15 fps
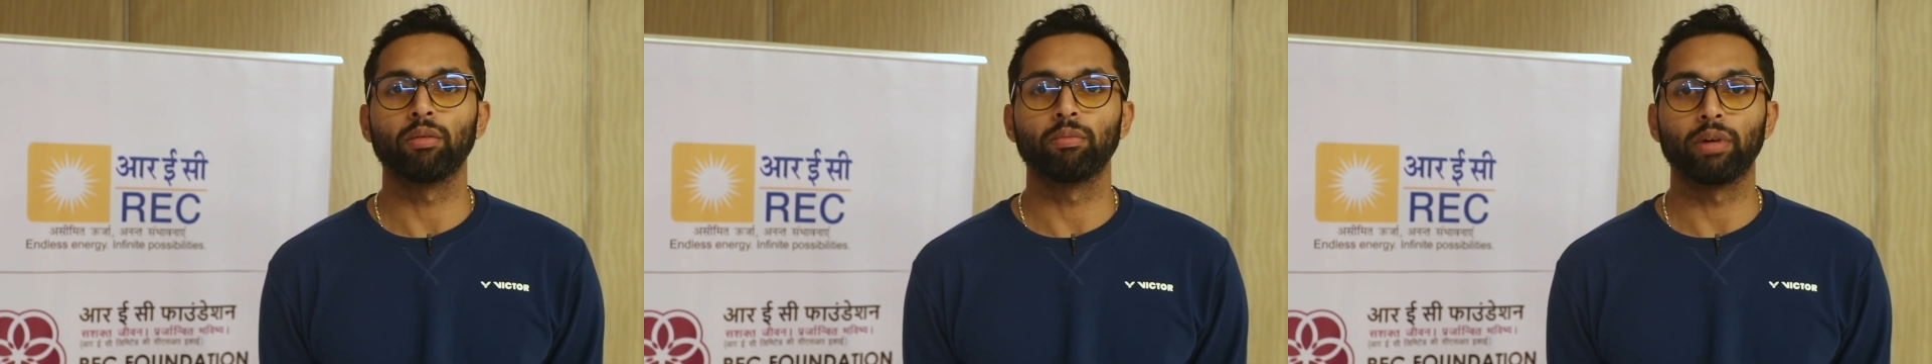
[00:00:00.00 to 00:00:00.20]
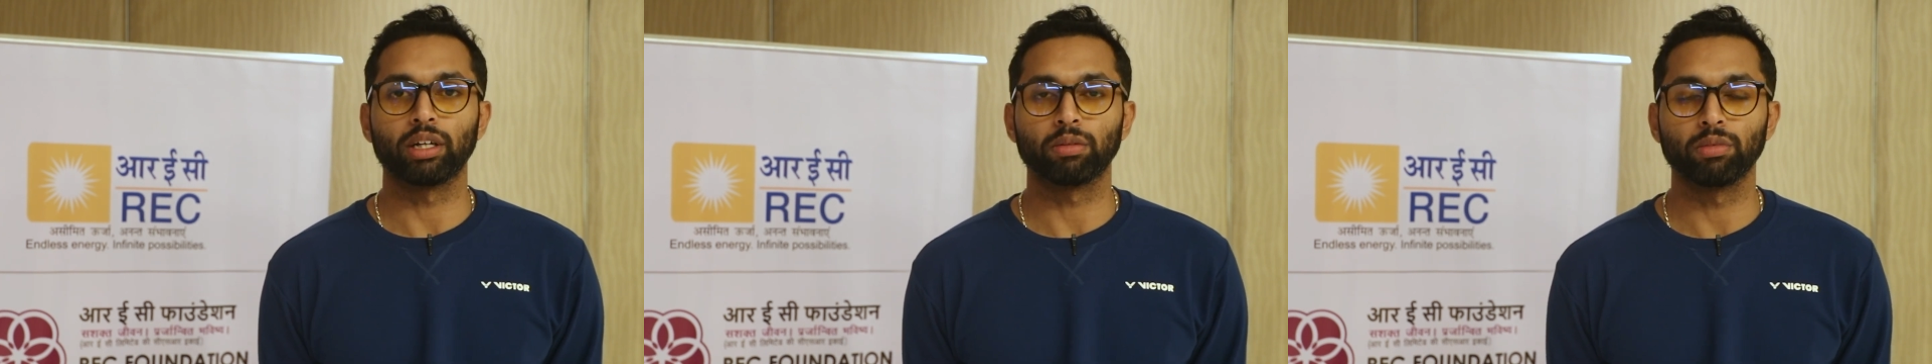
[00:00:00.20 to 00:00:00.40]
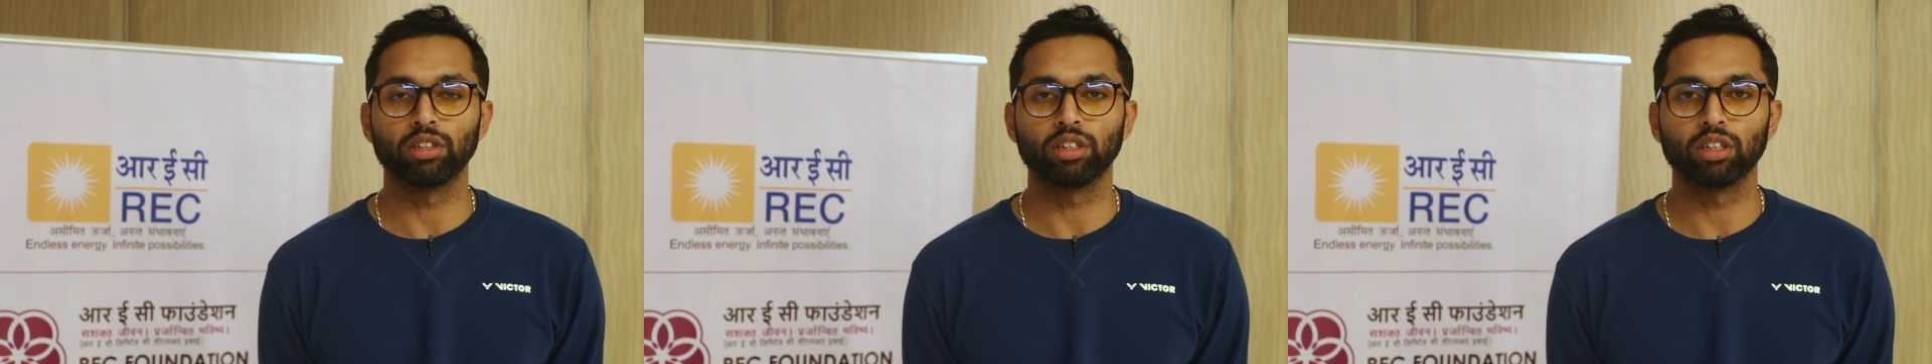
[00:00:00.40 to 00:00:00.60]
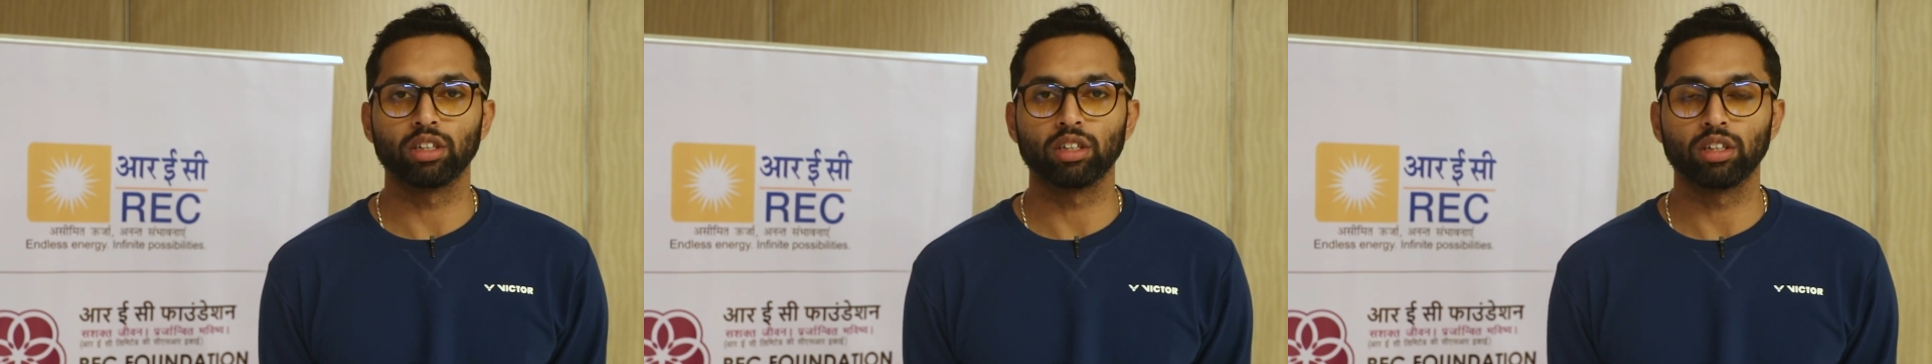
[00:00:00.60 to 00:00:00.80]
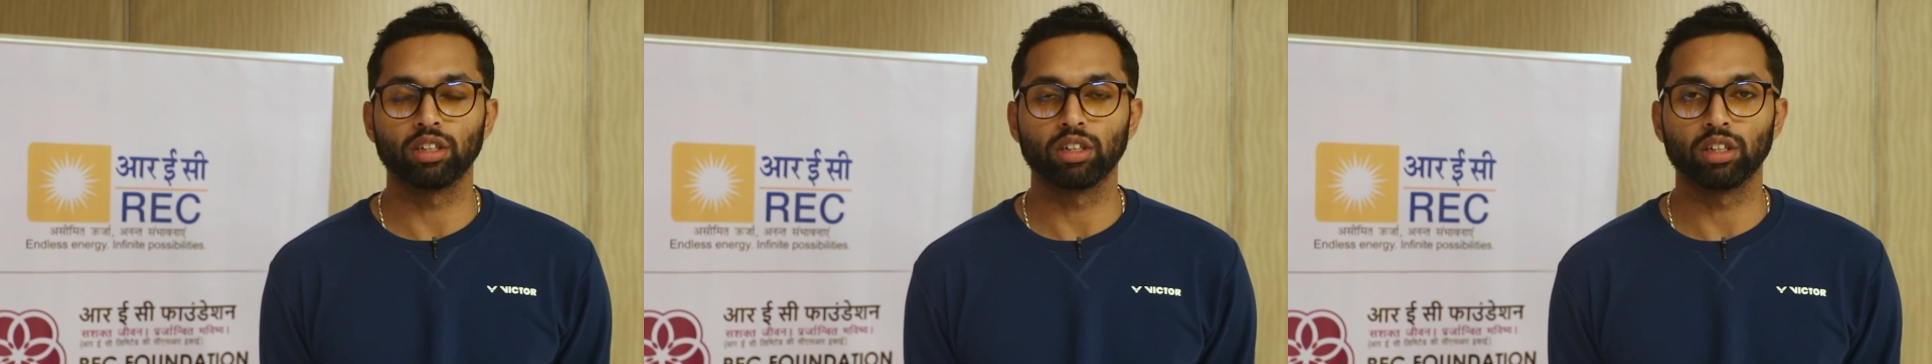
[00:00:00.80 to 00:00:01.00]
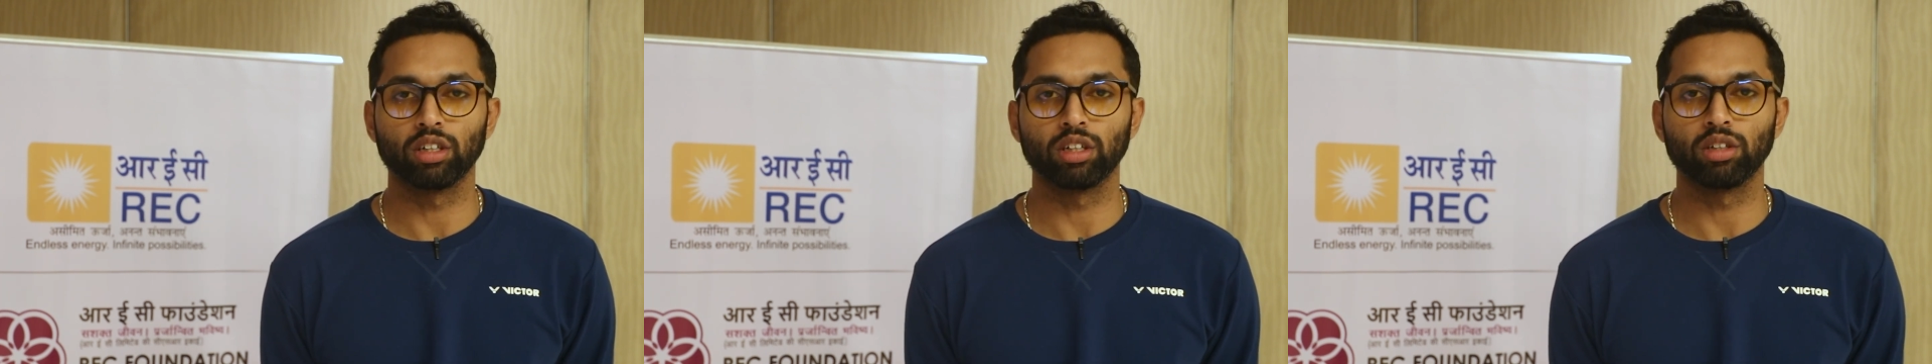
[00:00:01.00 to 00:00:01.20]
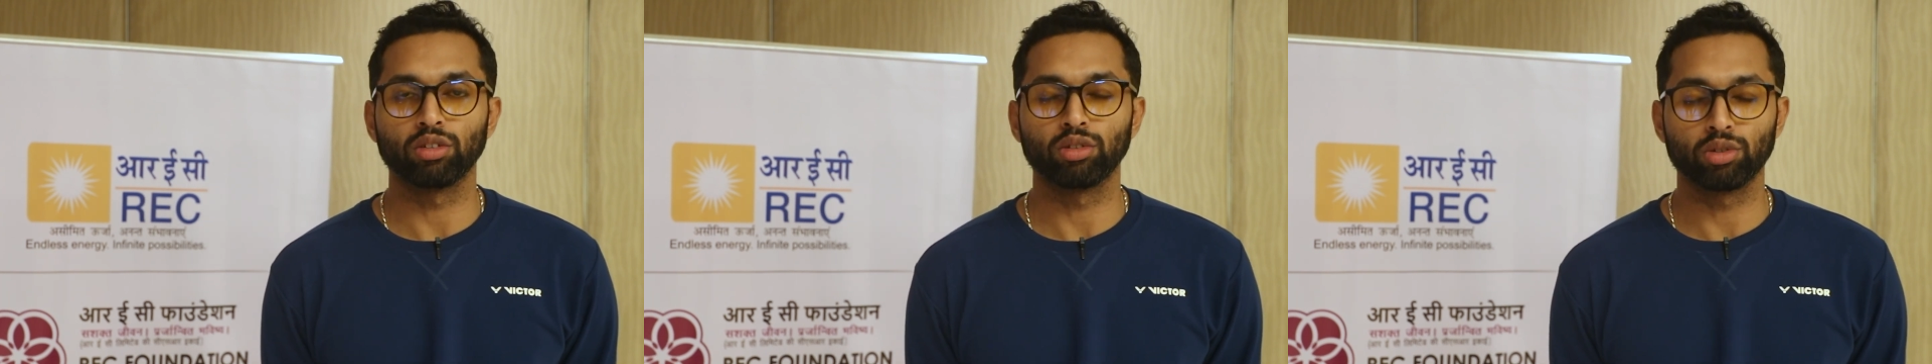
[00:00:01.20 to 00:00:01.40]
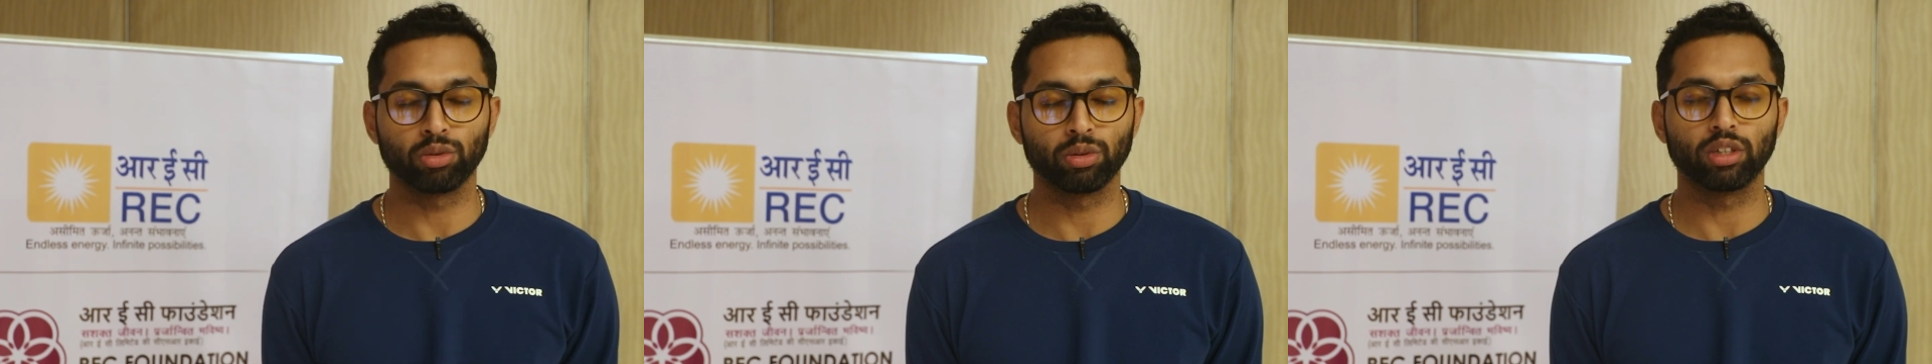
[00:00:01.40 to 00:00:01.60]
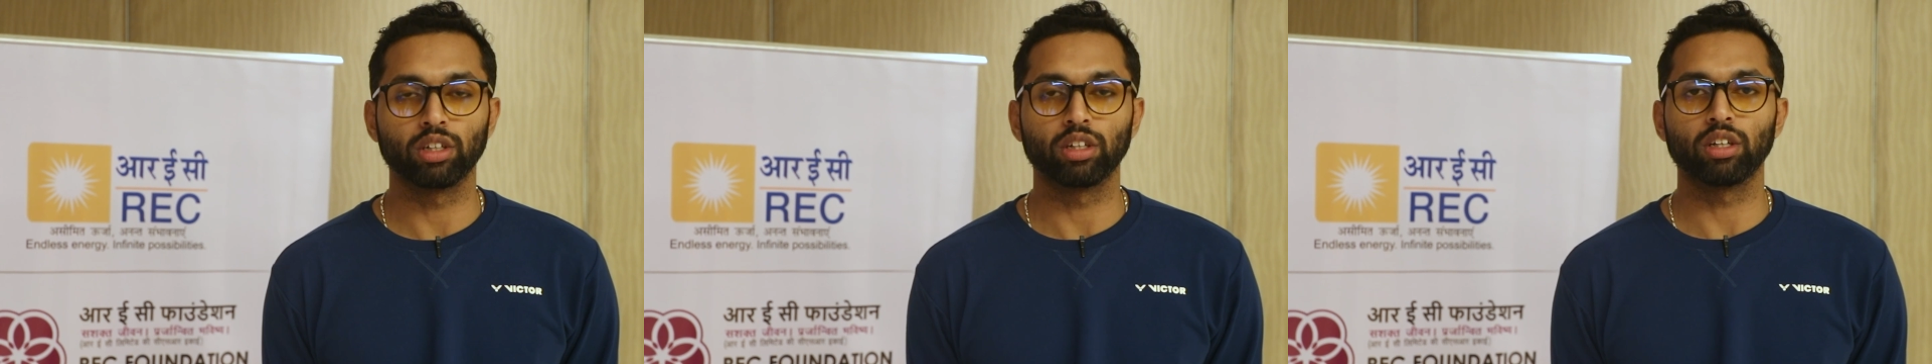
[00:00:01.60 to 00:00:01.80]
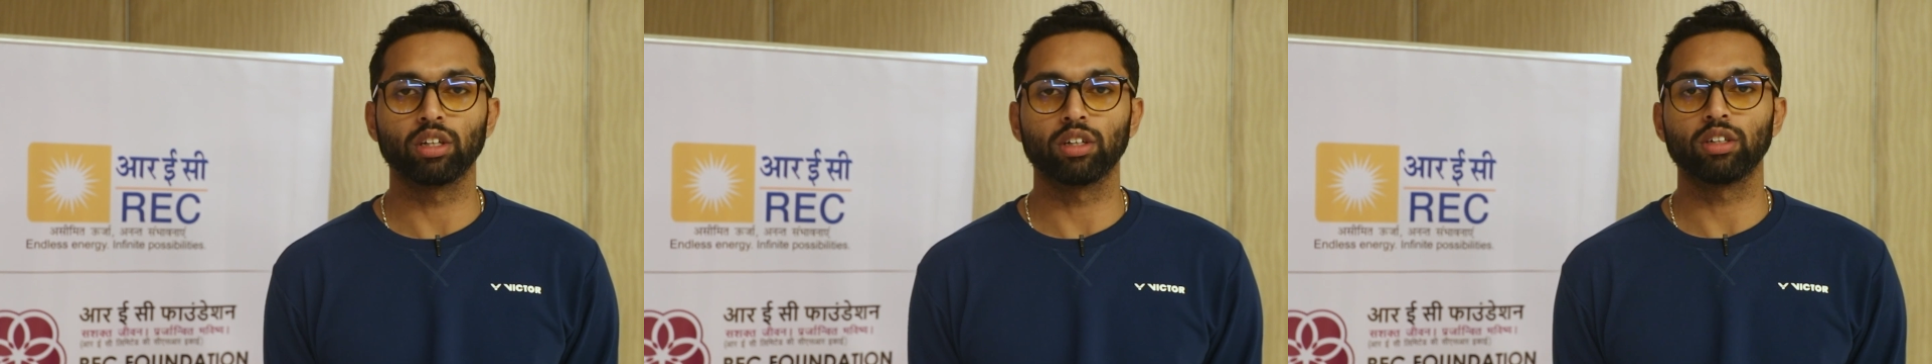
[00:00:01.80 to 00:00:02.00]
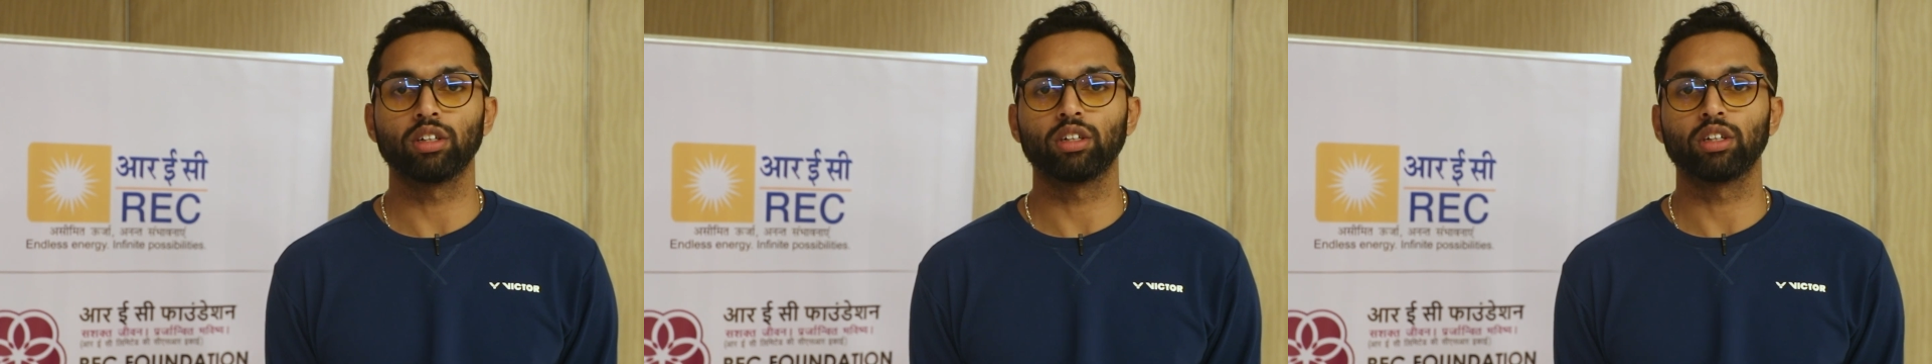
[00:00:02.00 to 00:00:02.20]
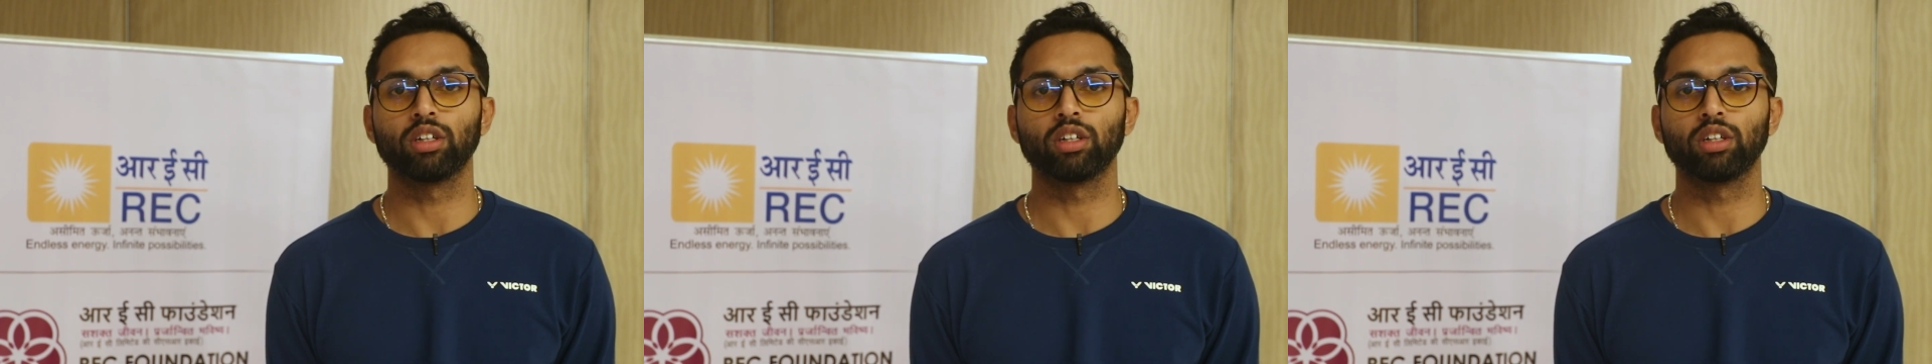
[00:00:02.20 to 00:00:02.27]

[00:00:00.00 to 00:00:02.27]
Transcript: badminton to India,